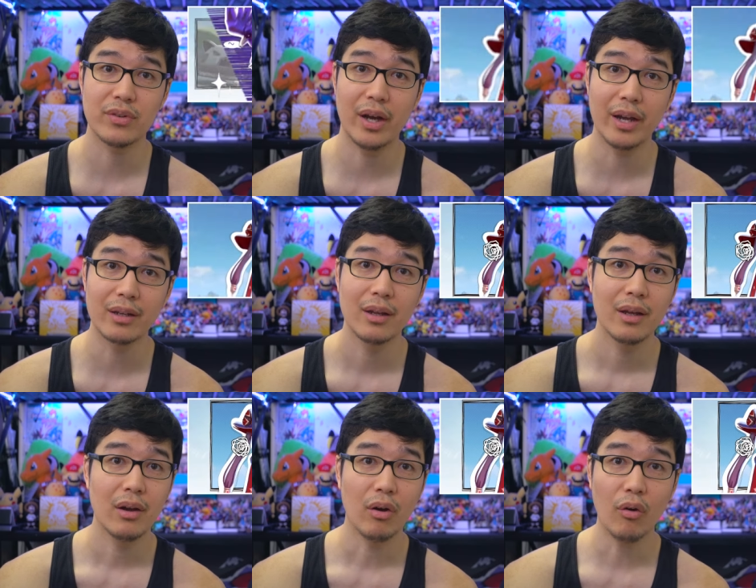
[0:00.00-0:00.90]
fine
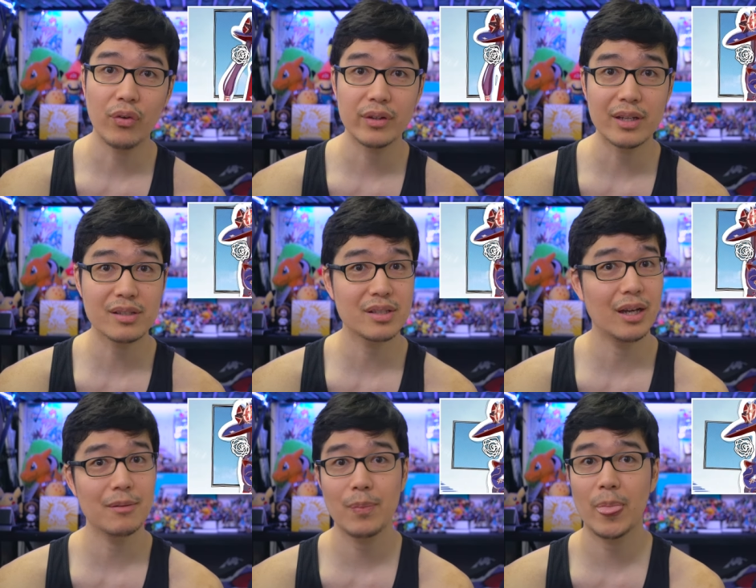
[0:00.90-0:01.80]
hopefully next
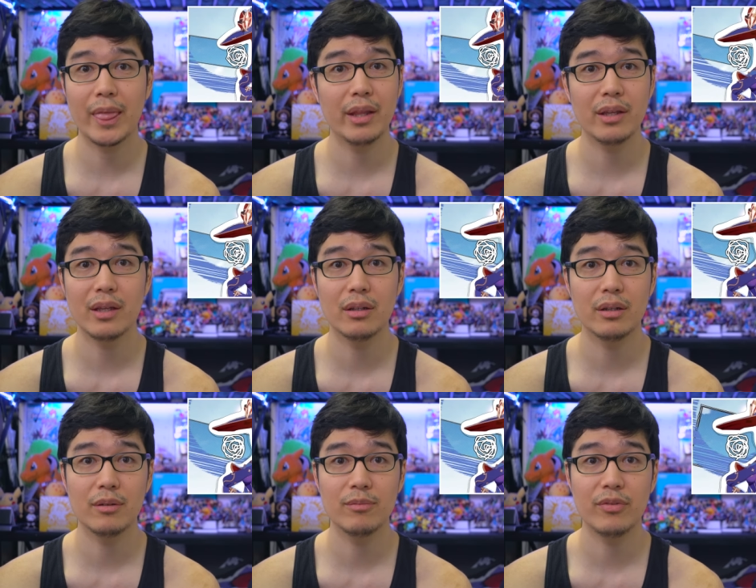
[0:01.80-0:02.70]
time they can
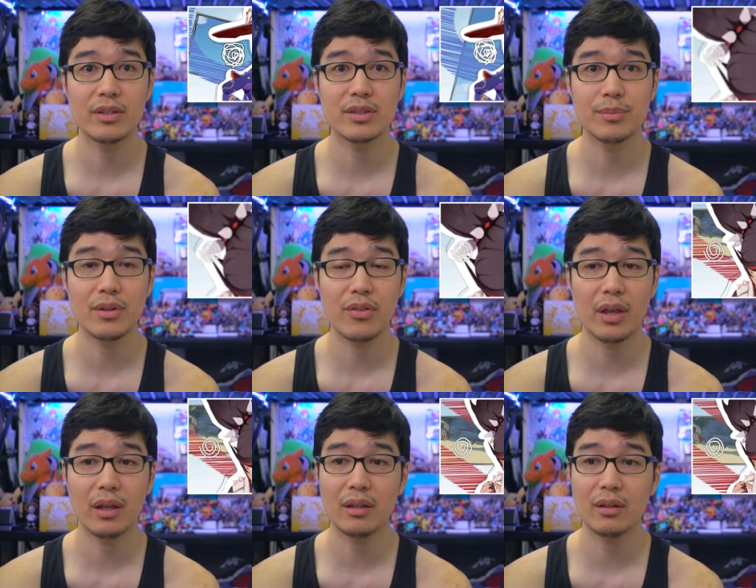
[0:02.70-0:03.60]
um, fix up the
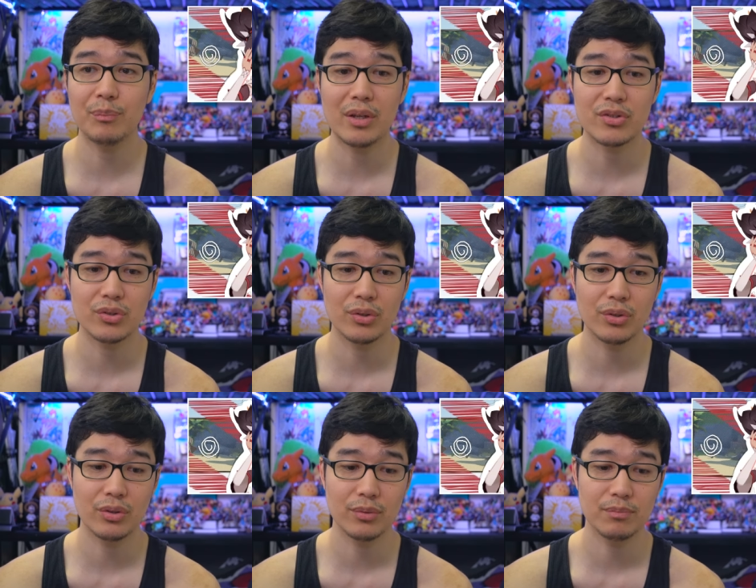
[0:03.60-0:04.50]
thing, make
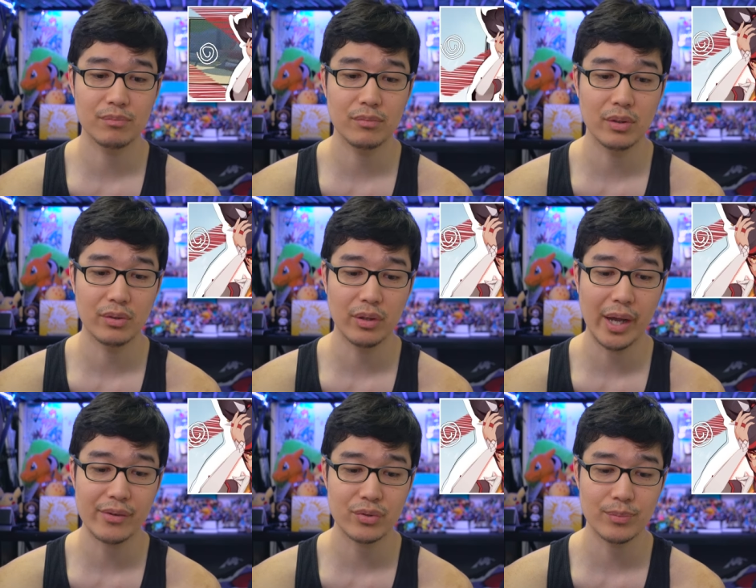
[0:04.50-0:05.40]
sure you know the
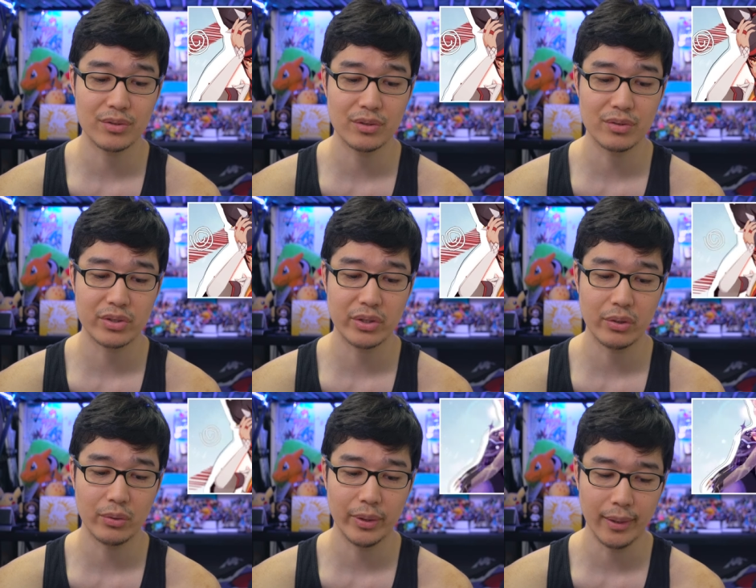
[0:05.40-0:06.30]
live stream isn't
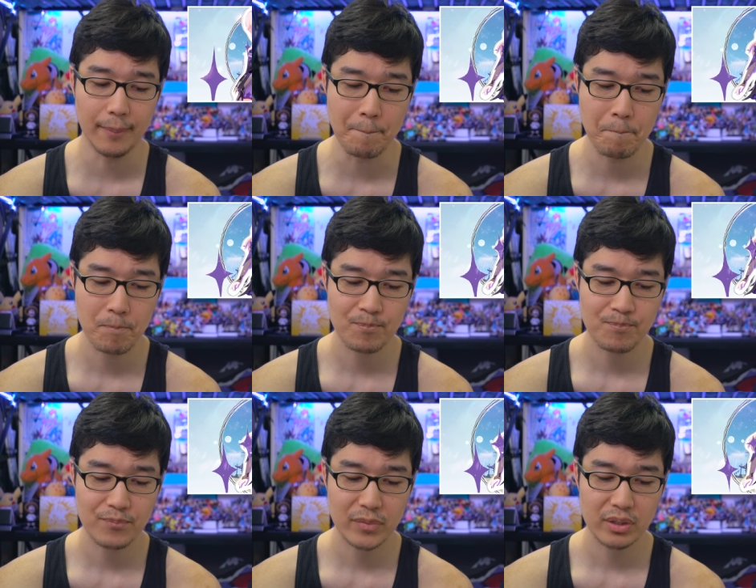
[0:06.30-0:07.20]
so um,
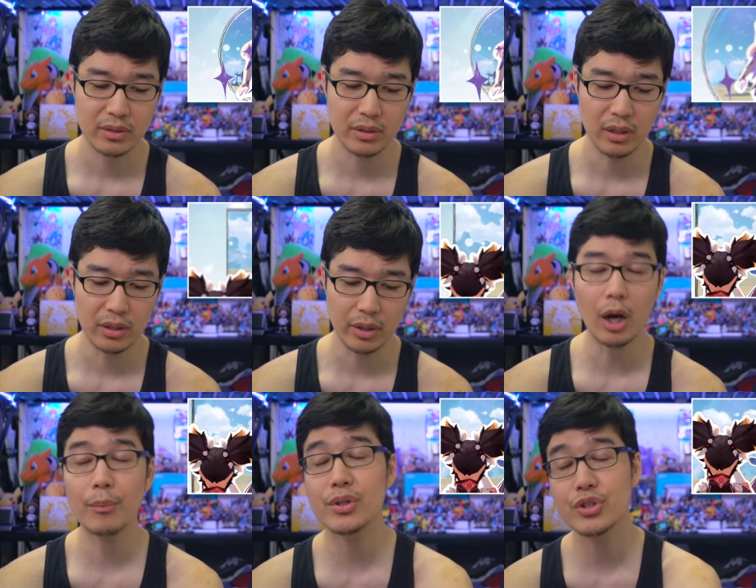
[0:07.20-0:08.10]
uh,
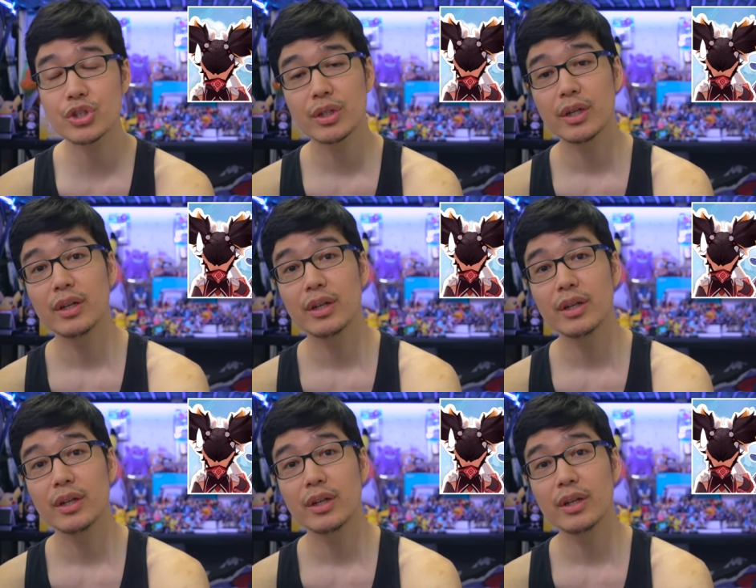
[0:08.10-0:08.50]
garbage.